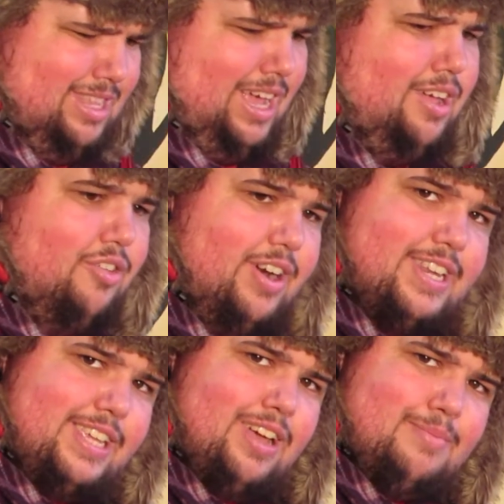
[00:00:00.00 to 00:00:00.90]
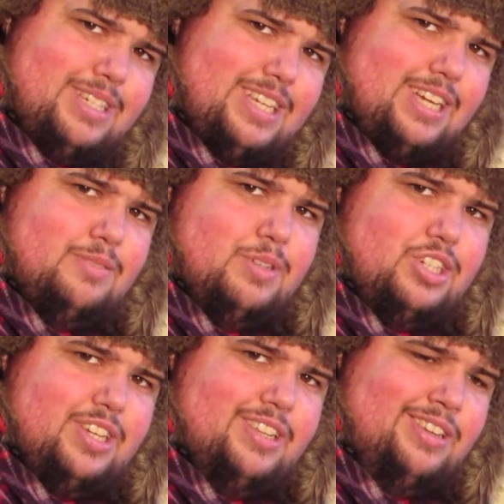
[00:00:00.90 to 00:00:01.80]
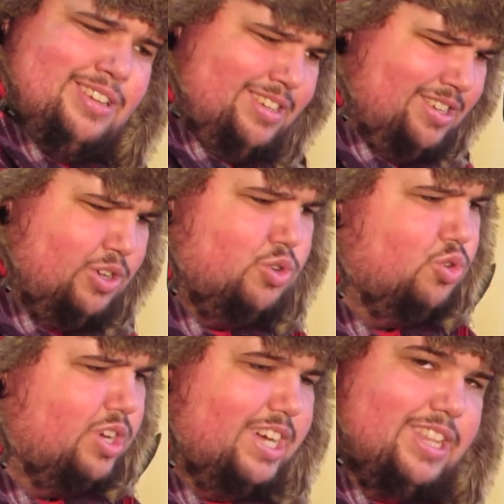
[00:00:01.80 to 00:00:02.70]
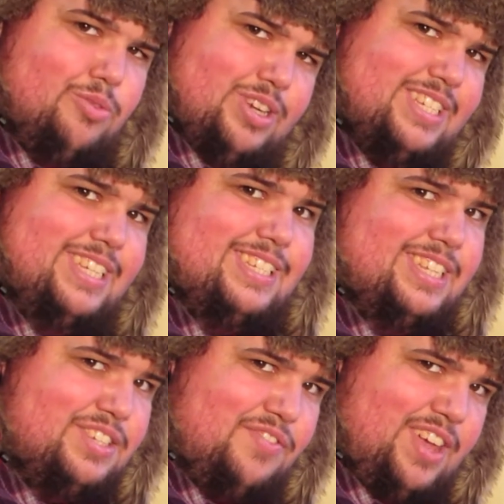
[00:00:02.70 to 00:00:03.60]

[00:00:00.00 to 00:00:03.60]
I already am a sex machine. Who can resist this